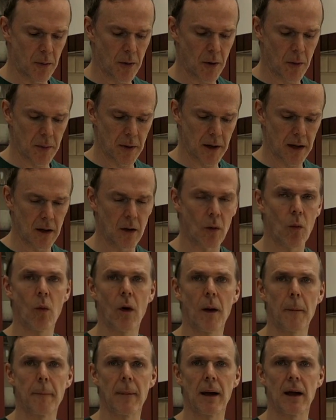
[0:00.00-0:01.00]
I probably
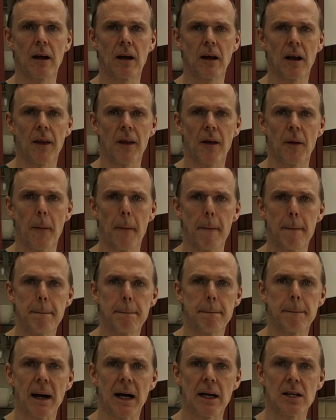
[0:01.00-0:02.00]
won't make another
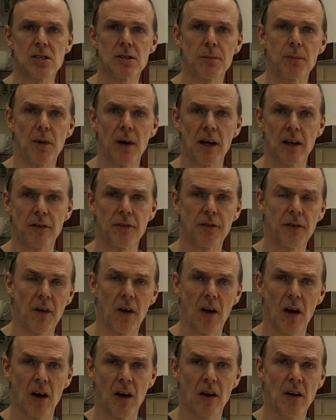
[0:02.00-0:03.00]
batch of bread
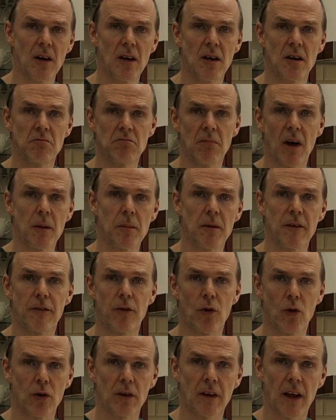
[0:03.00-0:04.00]
for maybe
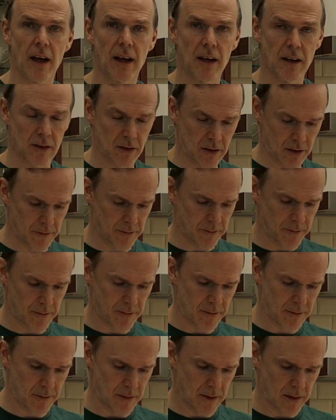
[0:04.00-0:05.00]
4 days,
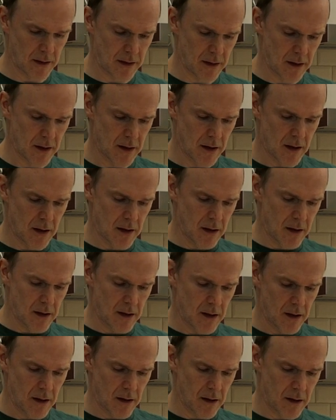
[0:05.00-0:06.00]

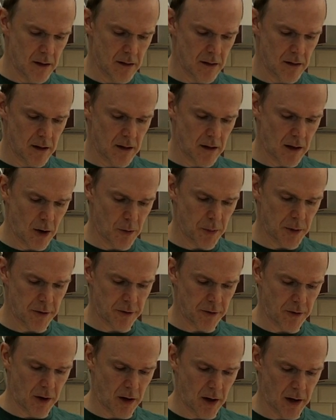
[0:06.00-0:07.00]
and that'll be
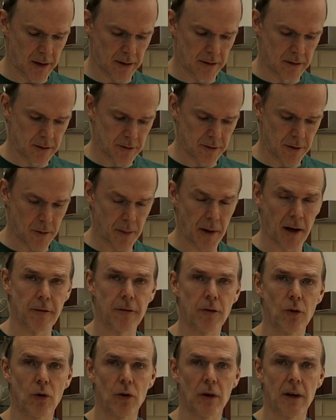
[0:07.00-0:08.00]
fine for about
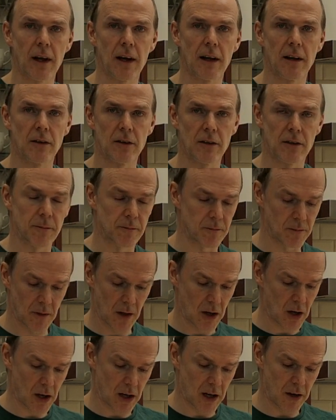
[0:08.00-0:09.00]
4 days.
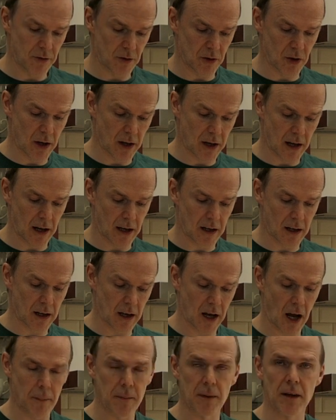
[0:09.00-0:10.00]
You could even do it again in a
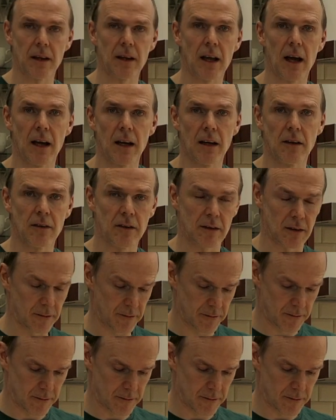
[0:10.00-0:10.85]
couple of days.